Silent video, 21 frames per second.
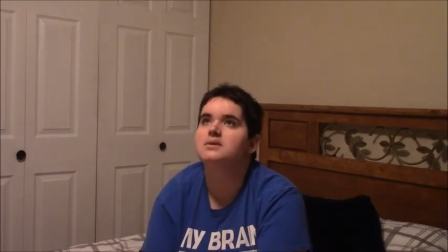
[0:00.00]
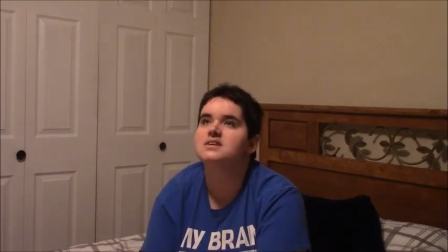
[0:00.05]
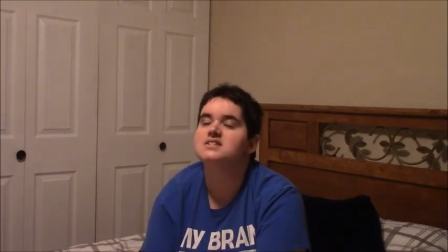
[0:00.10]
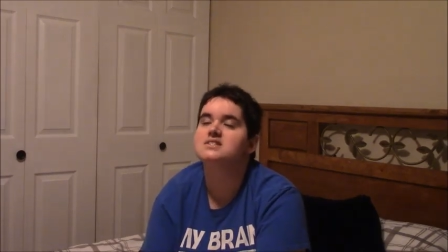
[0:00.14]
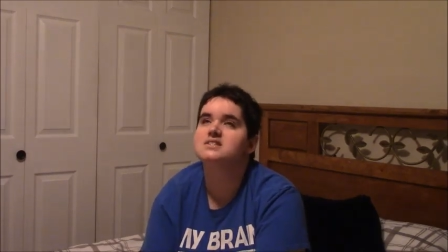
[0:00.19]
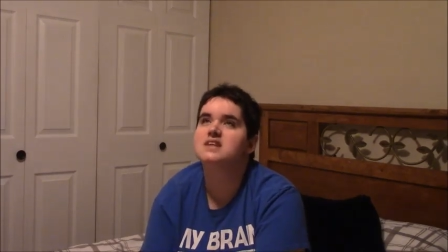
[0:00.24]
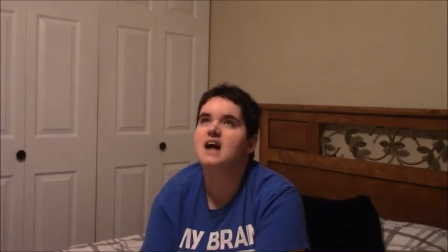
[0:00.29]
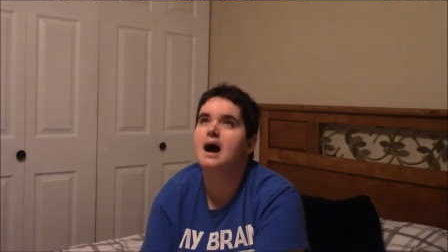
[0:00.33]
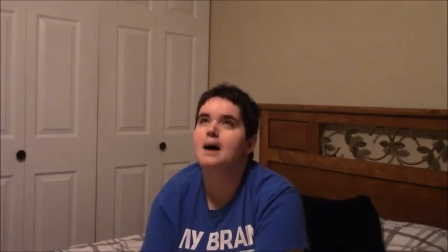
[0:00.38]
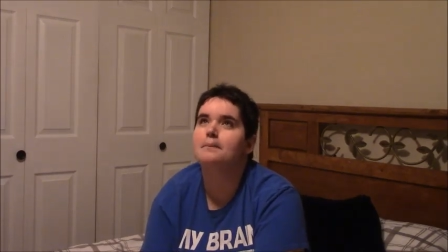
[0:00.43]
a
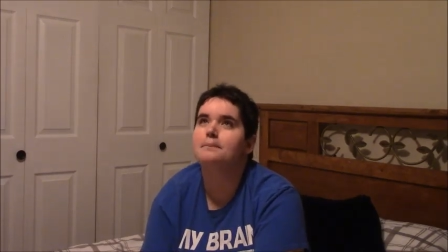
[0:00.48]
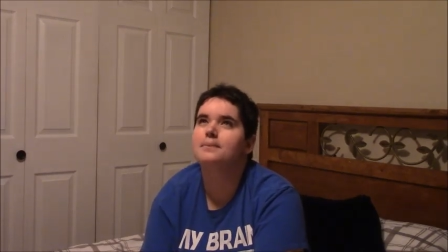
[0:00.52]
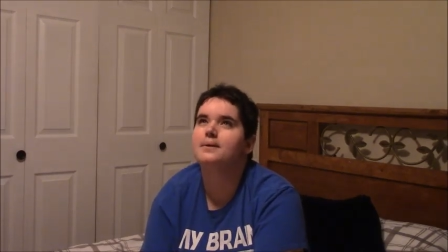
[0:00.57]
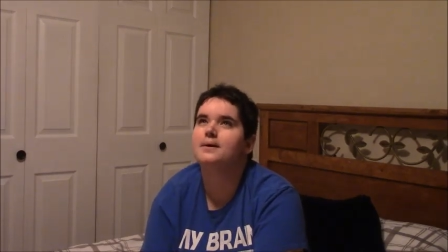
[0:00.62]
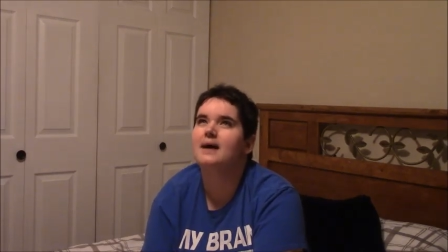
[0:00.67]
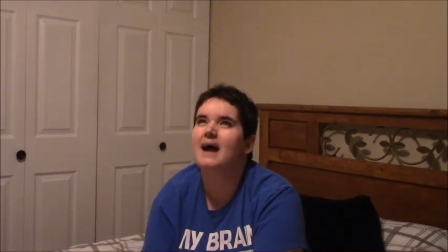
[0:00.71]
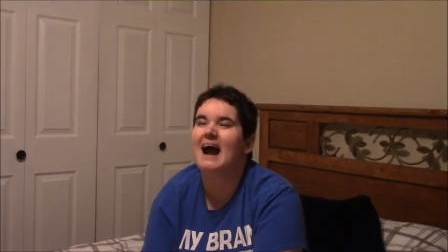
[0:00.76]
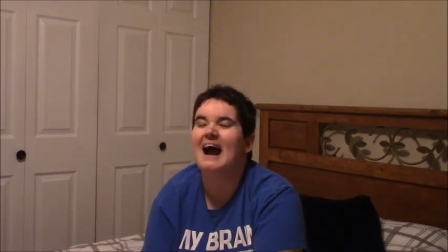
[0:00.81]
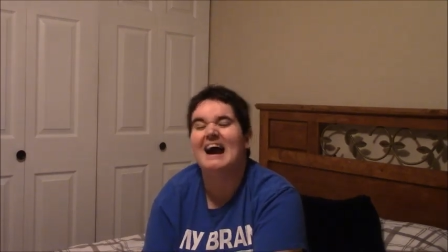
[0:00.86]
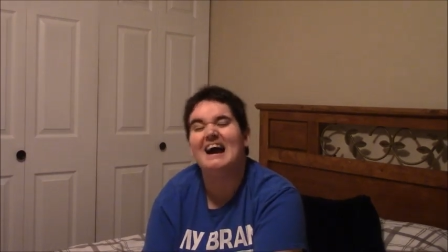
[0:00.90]
stop
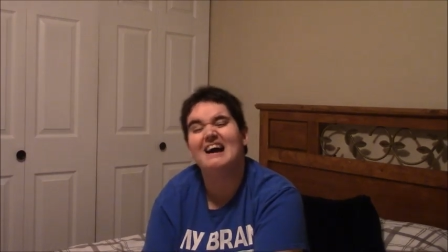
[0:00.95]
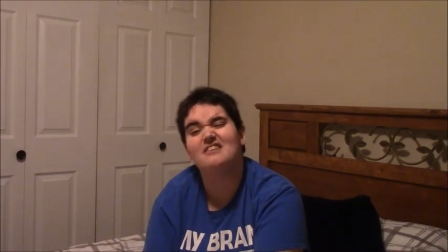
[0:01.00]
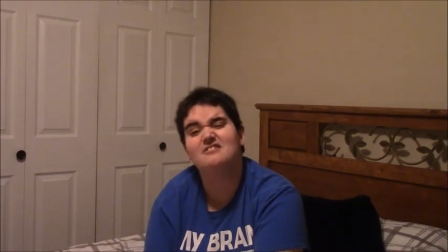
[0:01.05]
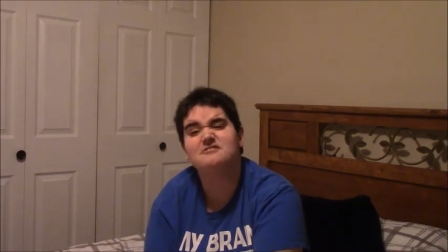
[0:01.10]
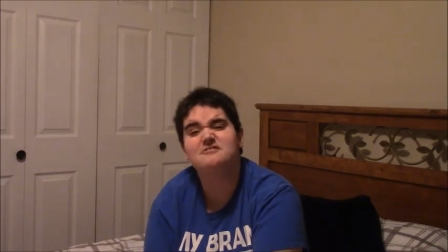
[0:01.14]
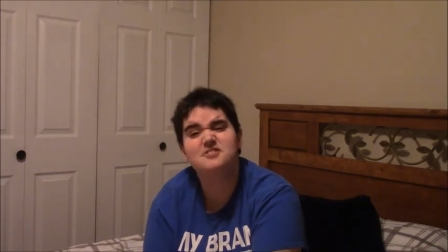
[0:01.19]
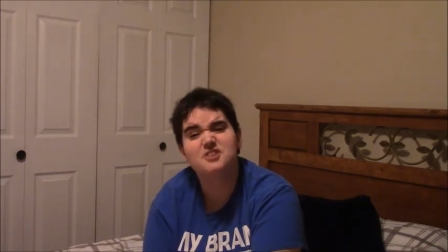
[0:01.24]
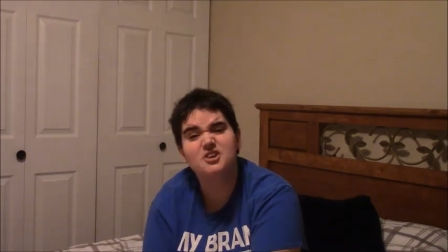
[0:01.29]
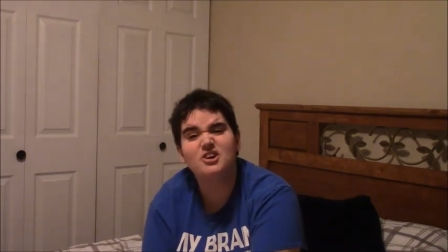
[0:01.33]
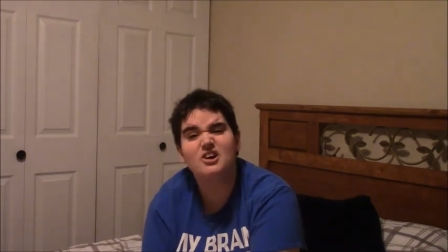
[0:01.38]

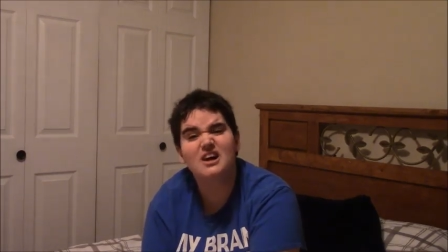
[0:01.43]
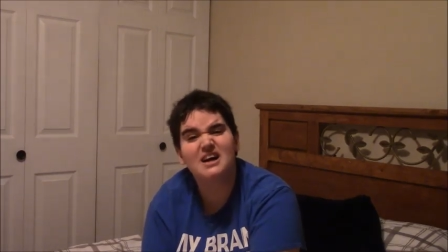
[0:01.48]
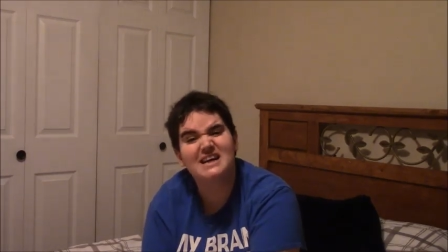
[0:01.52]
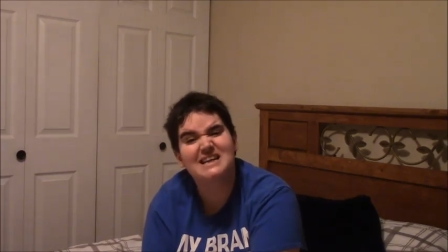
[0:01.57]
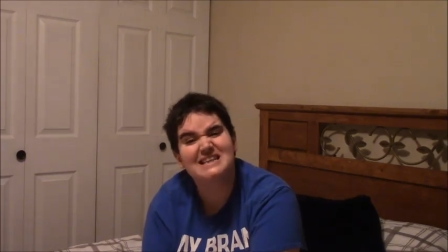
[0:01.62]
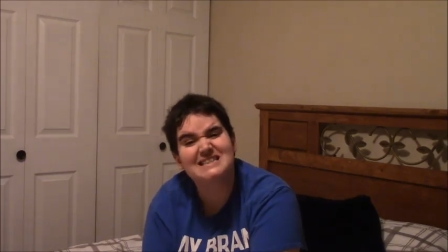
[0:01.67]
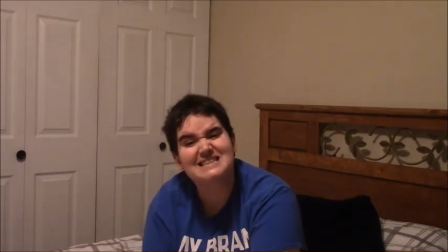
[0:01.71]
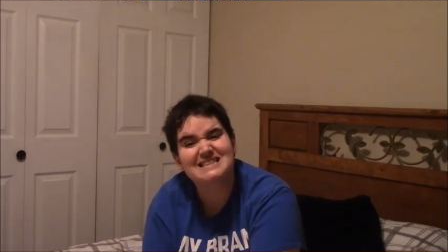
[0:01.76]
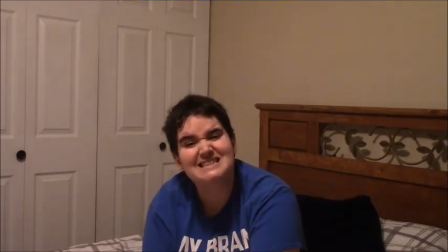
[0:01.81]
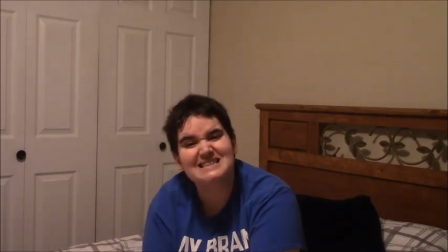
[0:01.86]
after
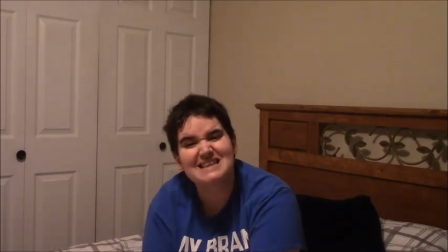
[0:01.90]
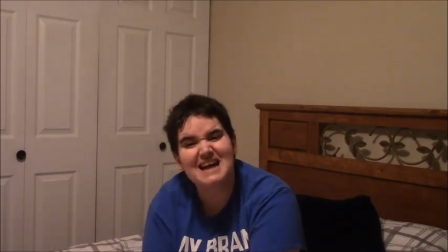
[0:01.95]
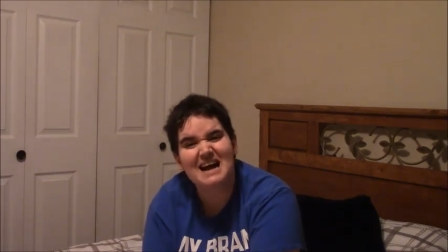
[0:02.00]
us,